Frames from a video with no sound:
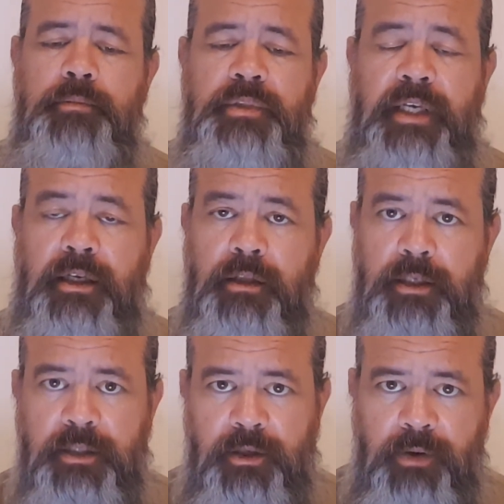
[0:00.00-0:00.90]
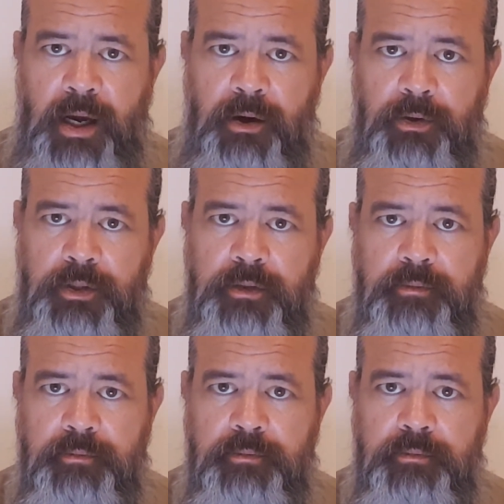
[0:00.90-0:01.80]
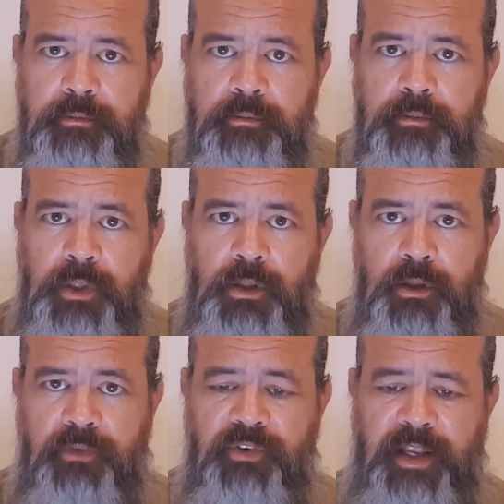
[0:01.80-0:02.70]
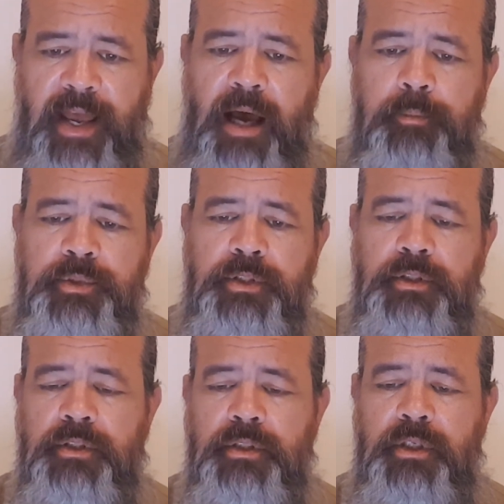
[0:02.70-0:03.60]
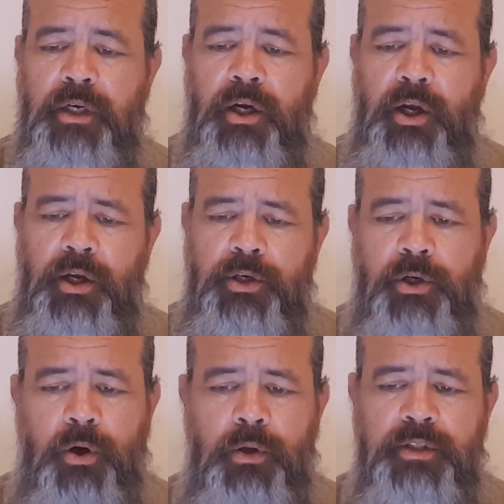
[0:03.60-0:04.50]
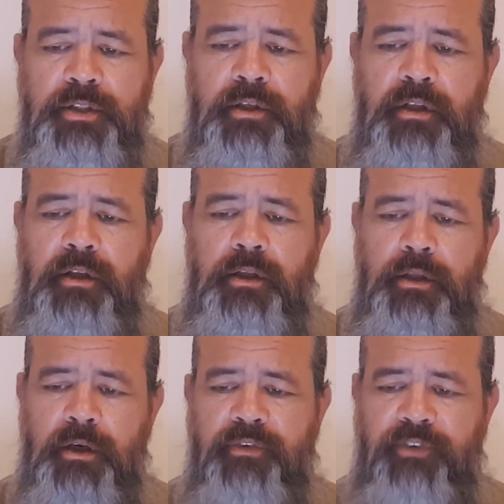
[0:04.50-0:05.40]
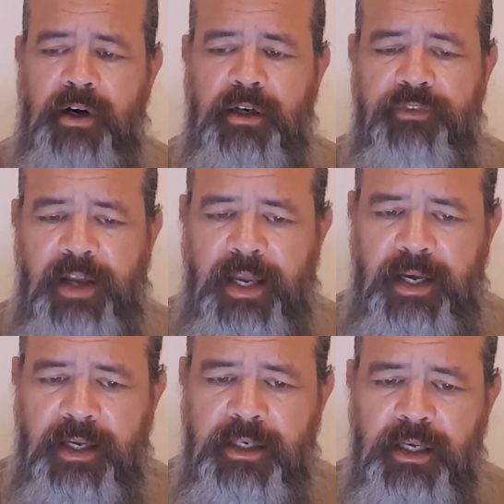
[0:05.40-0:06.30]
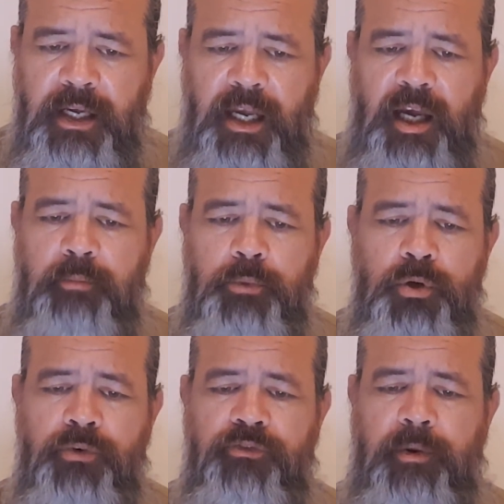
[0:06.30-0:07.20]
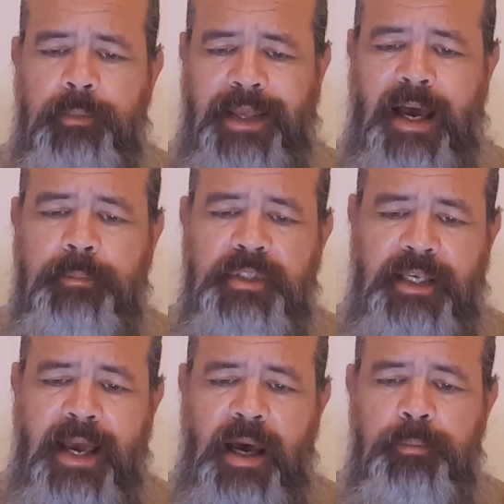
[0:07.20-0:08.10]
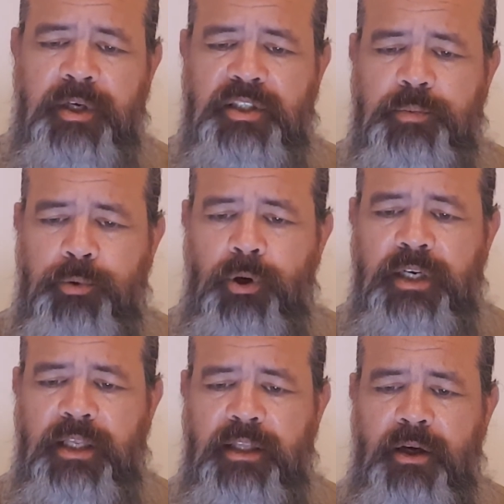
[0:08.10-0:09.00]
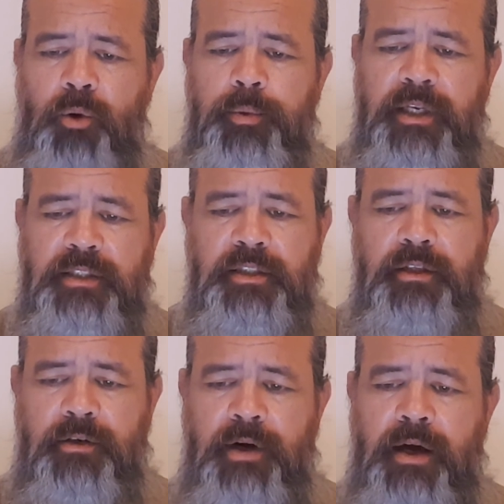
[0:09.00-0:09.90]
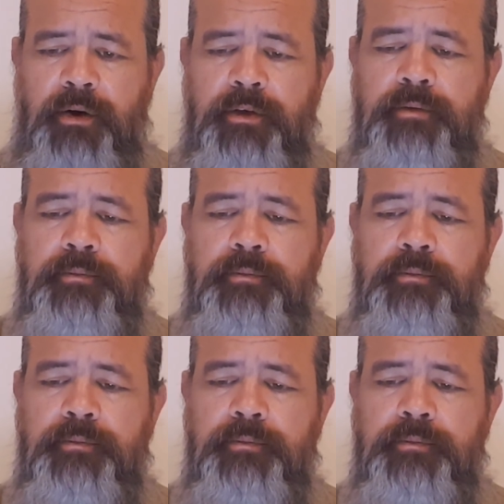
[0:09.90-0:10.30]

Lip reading: Take a look at the crowd. Look for gaps. Your goal is to look far enough ahead and move from gap to gap, exploiting the openings in the crowd.